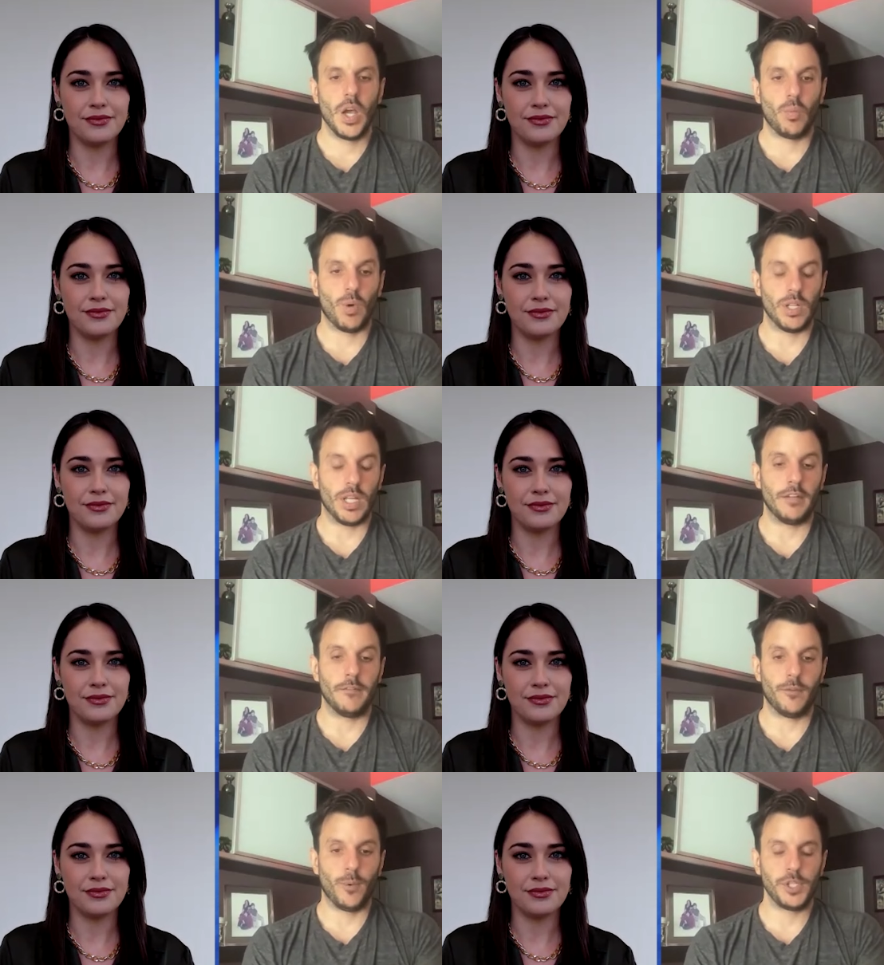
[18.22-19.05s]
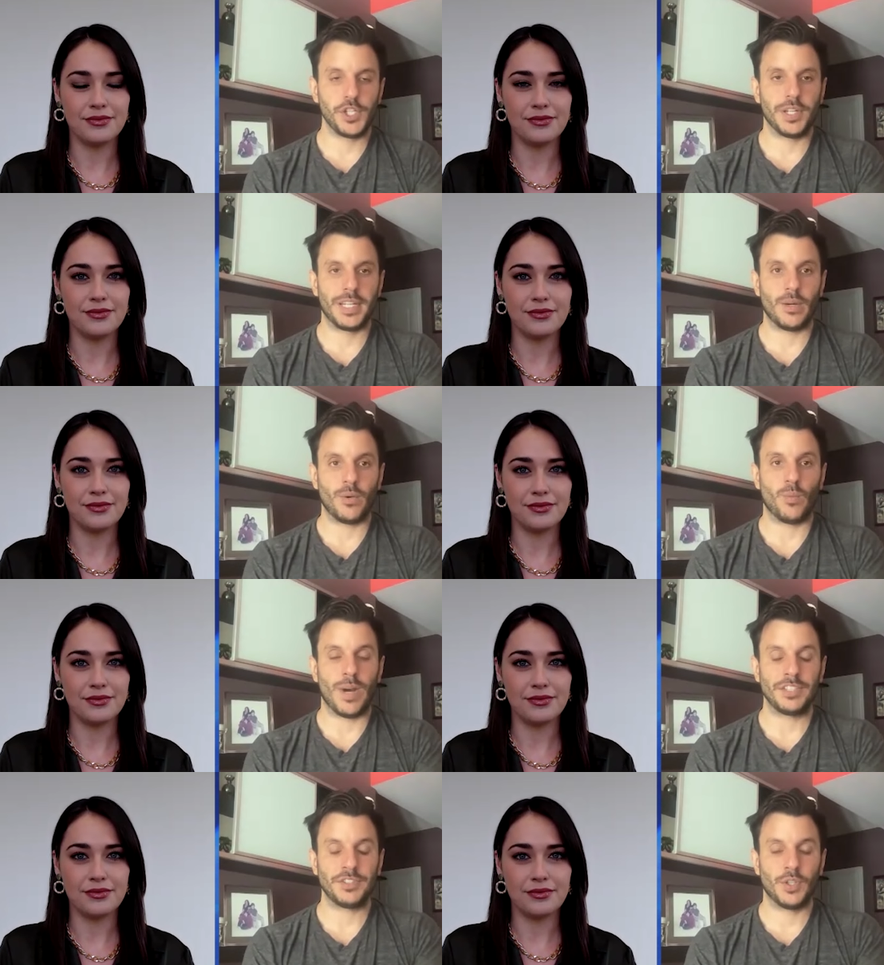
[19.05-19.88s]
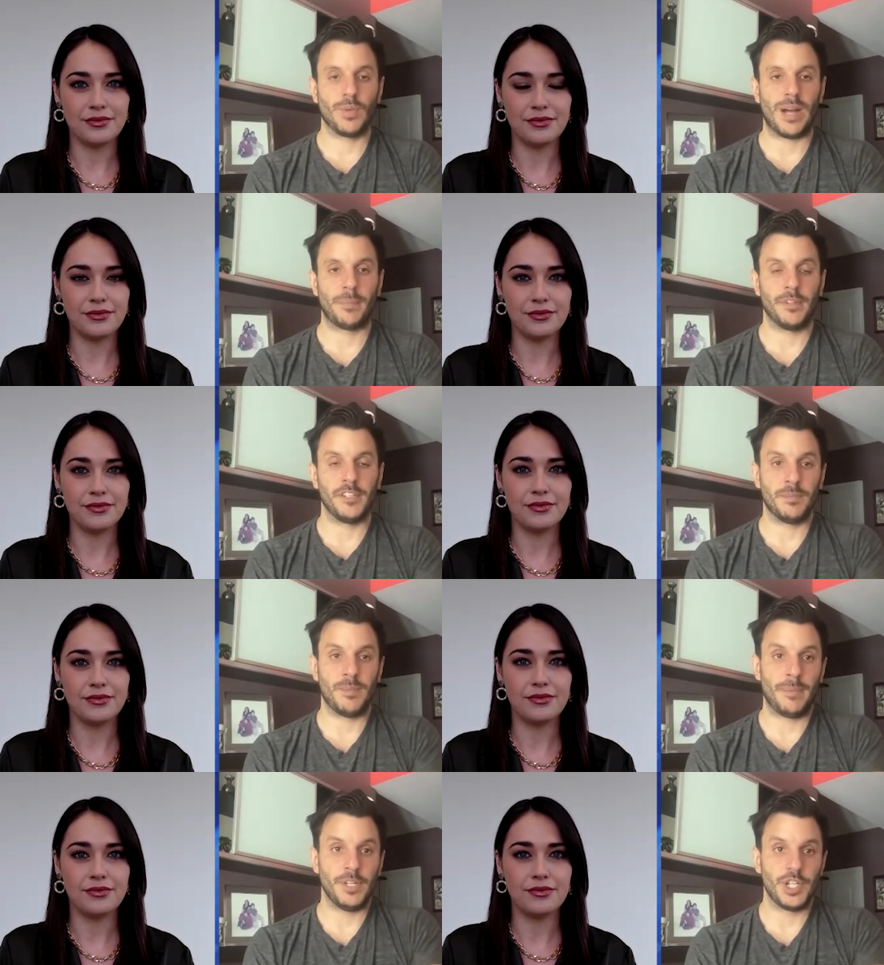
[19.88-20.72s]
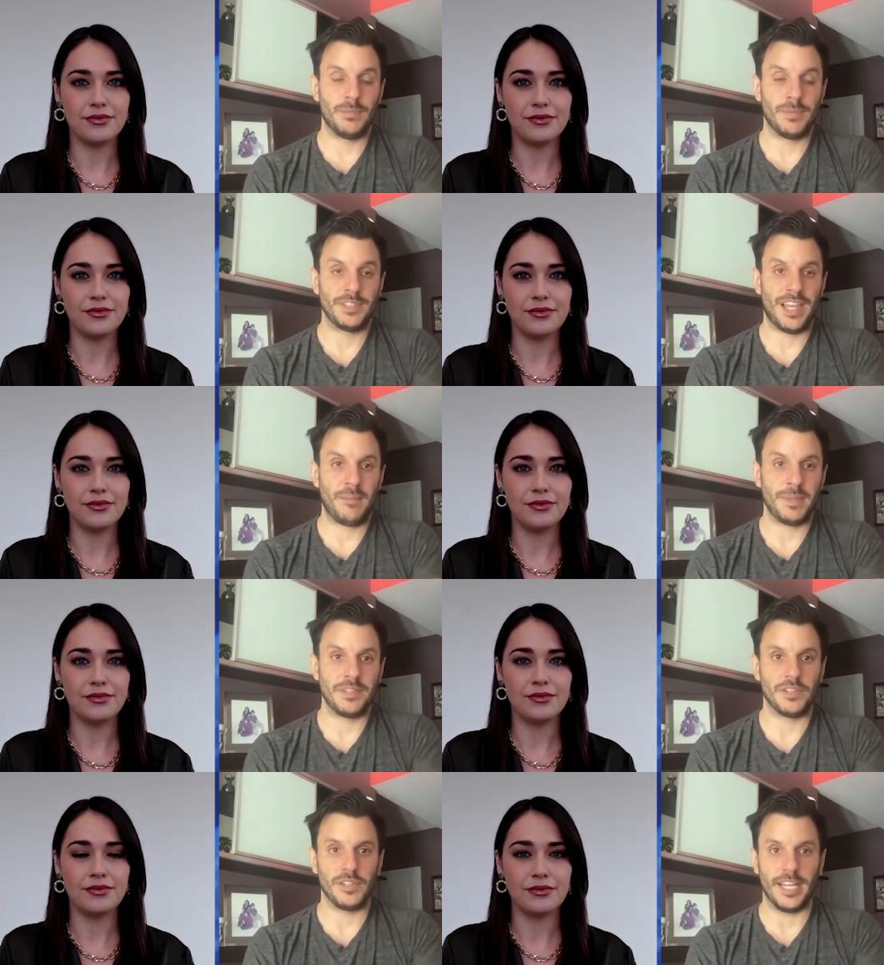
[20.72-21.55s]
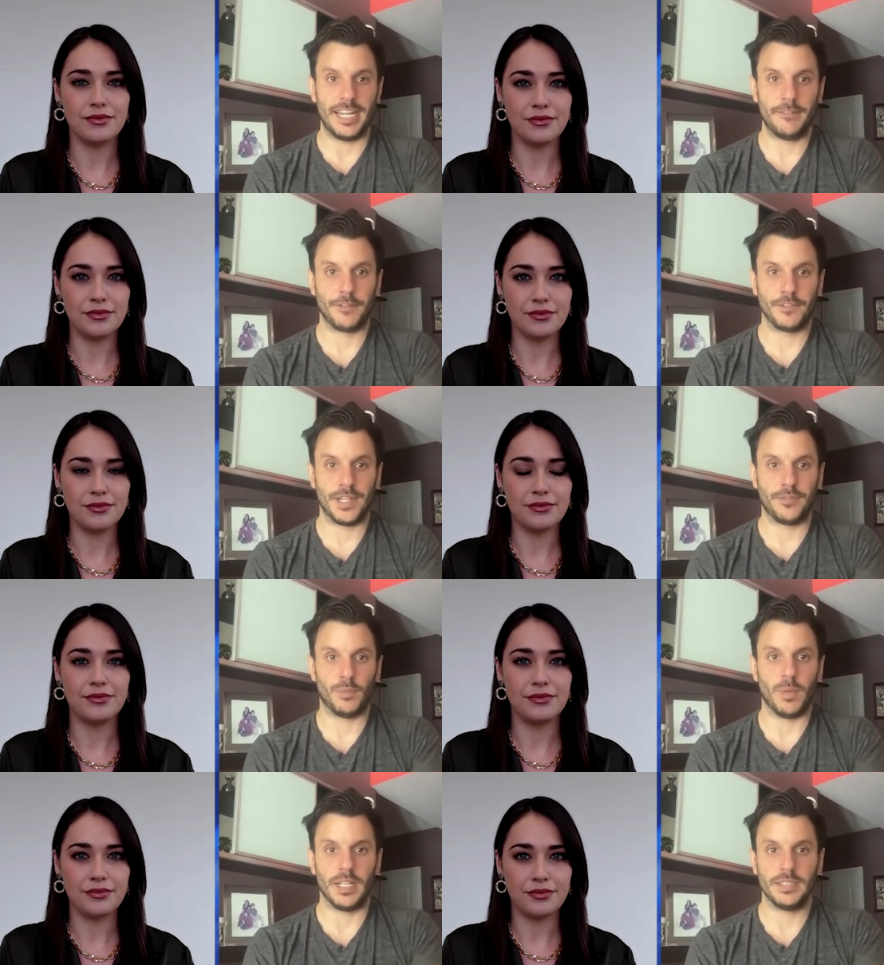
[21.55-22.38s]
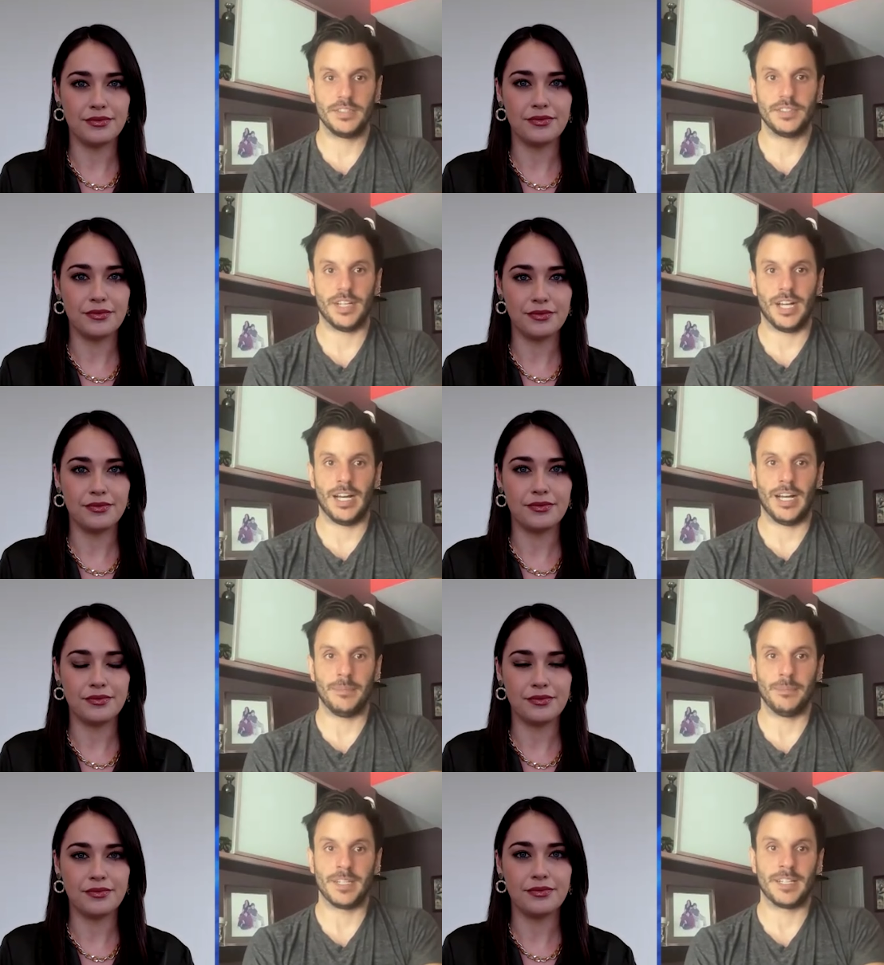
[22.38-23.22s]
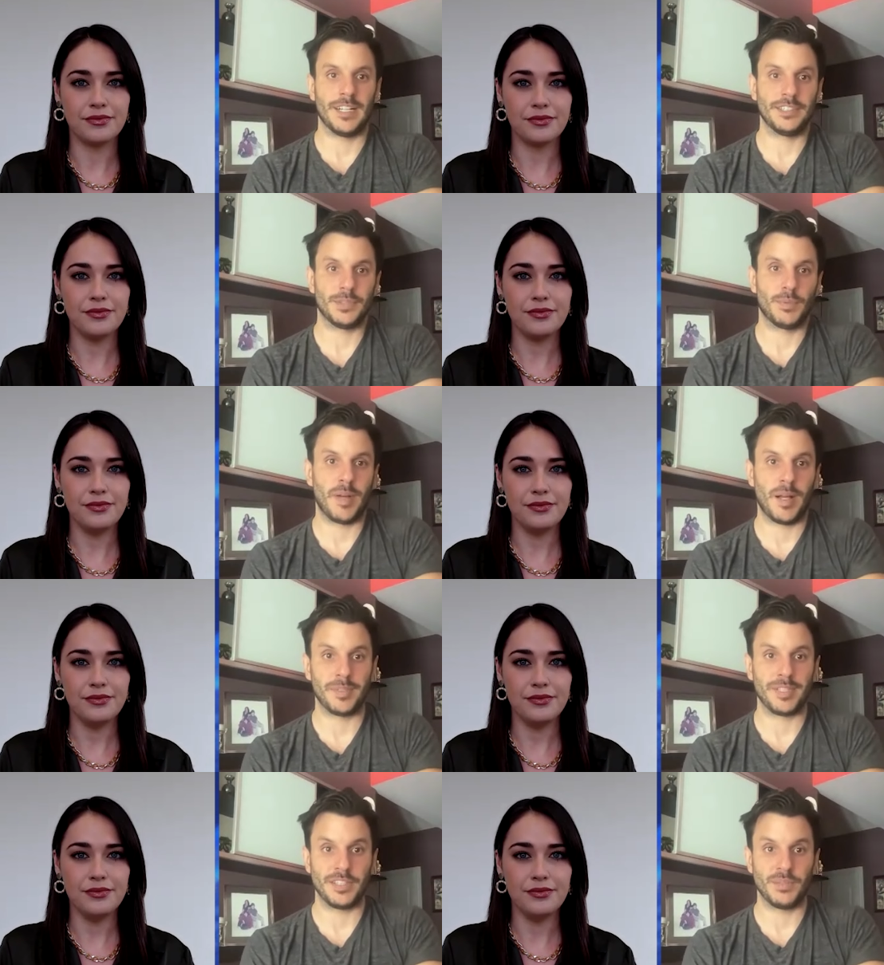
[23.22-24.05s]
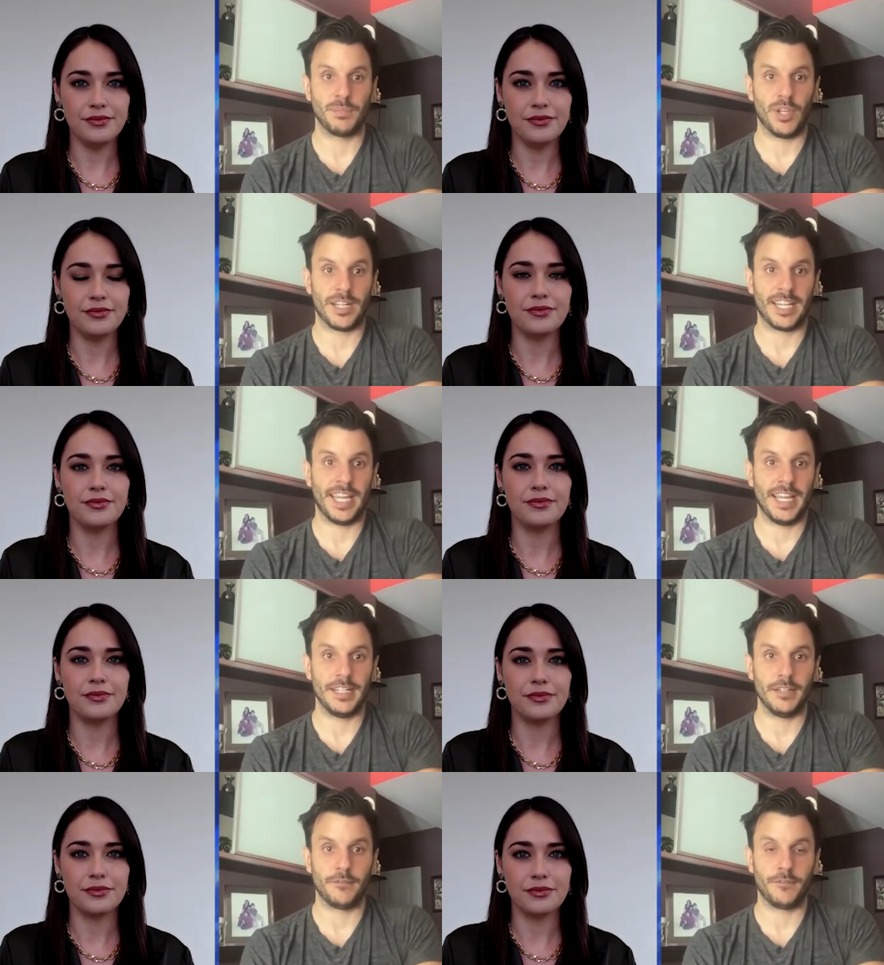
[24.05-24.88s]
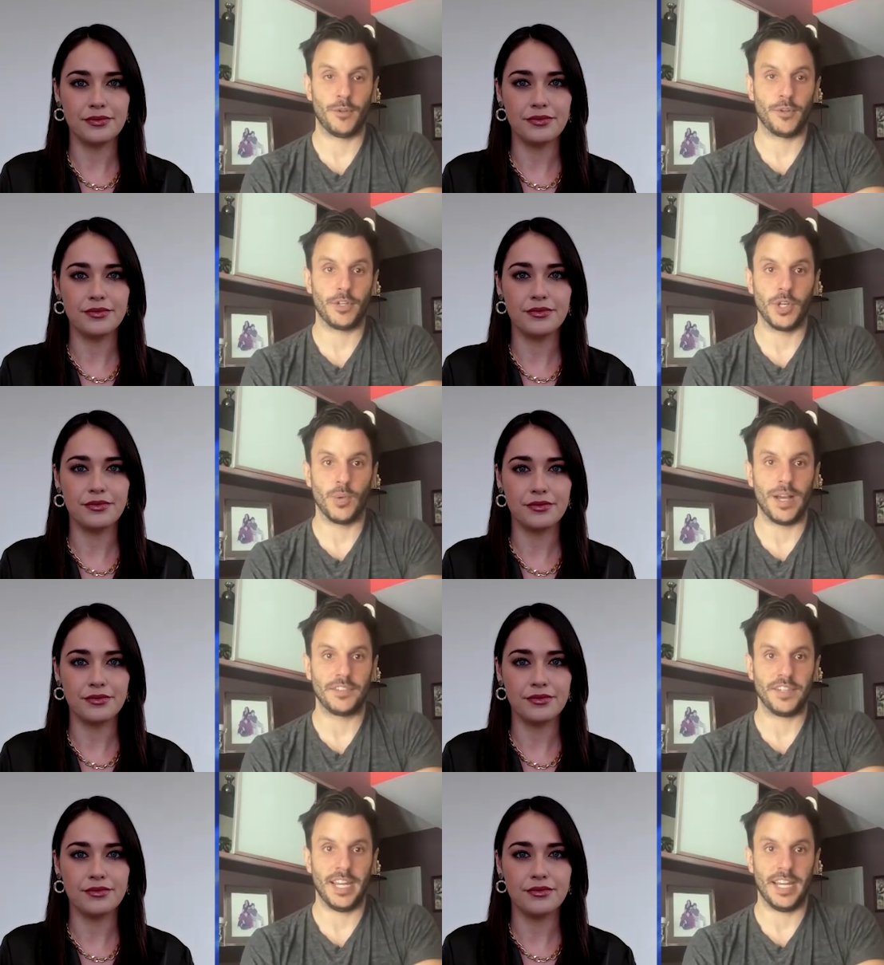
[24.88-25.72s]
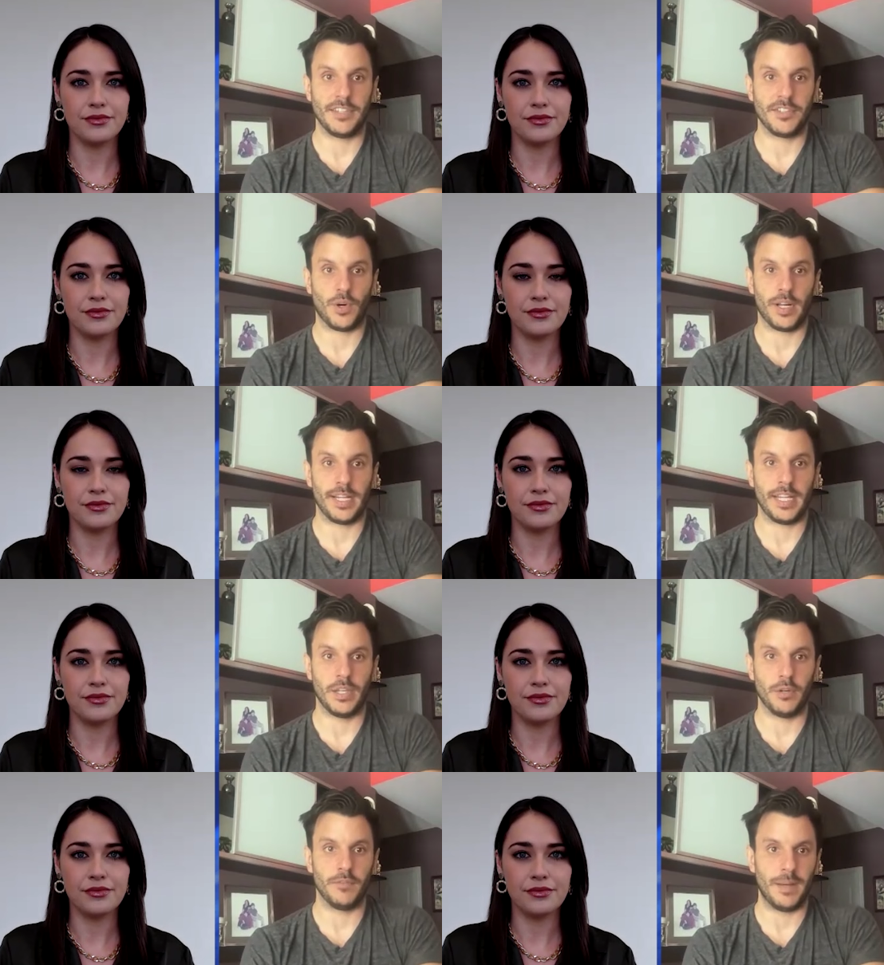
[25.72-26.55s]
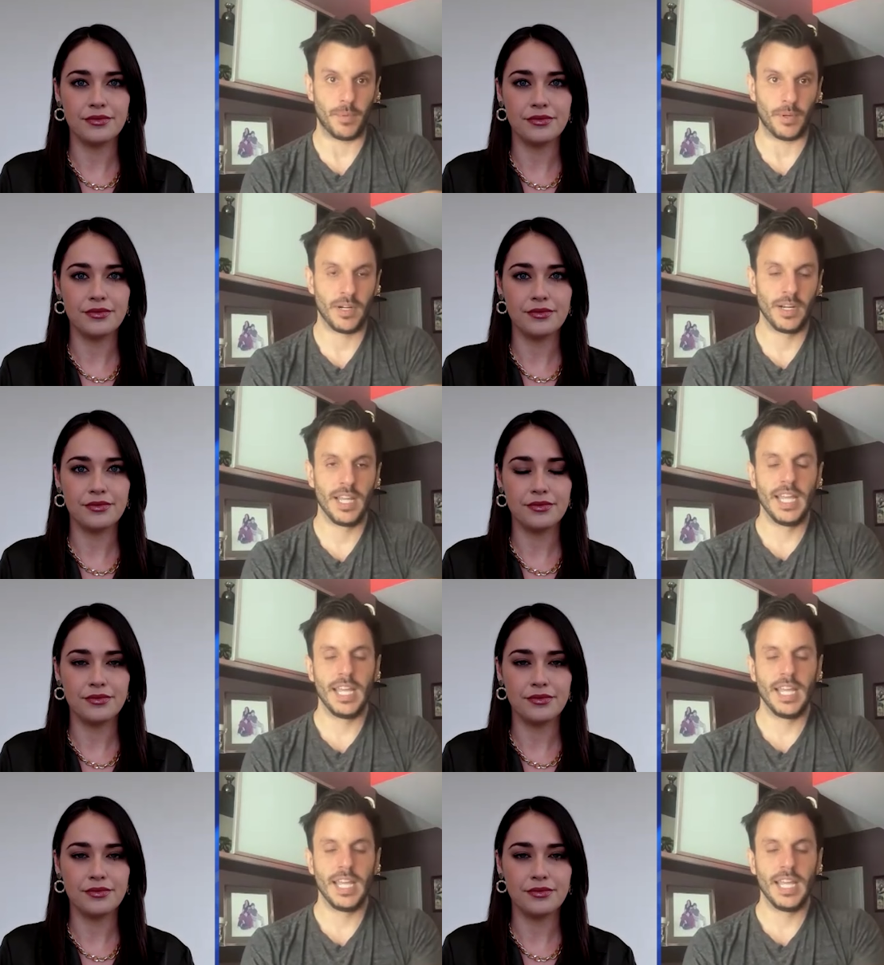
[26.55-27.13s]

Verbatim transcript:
Speaker 1: Well, unfortunately, Western weapon, weapon shipments have been delayed for several months uh, because the Republicans blockaded further U.S. aid starting in November.